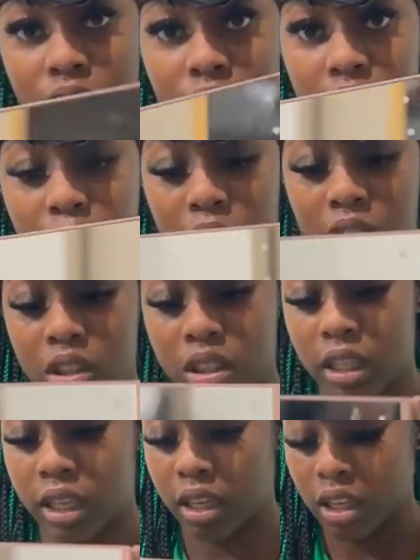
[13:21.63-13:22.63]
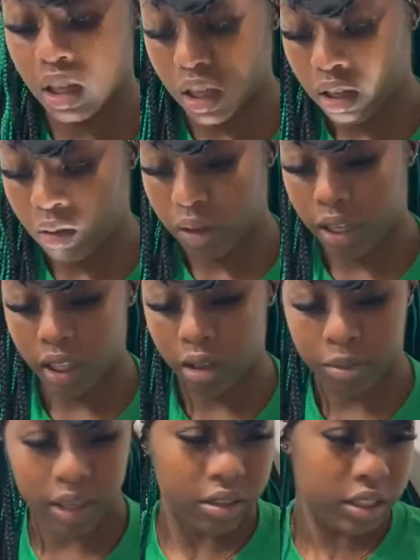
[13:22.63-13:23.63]
That's what it looks like. When I get the
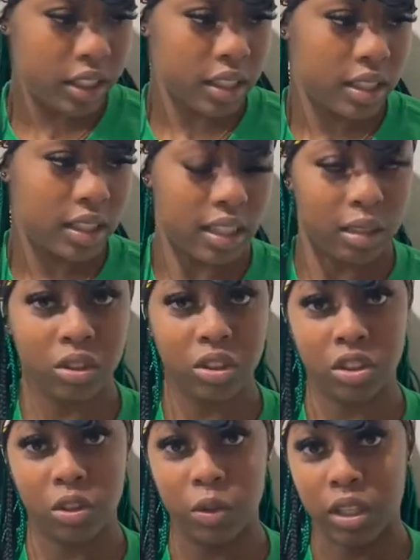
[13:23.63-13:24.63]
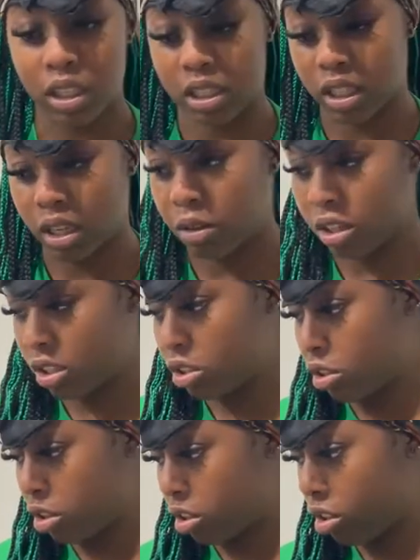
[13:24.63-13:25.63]
batteries, I will show what it looks like when it's
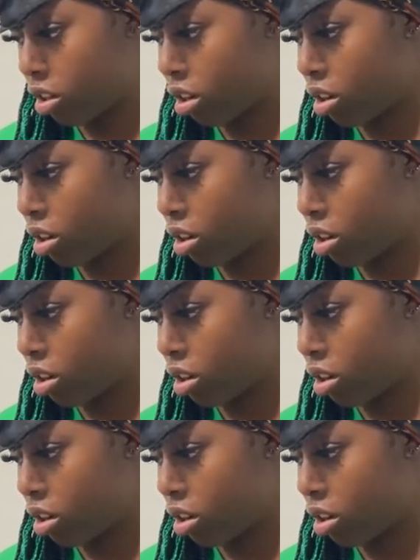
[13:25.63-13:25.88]
done.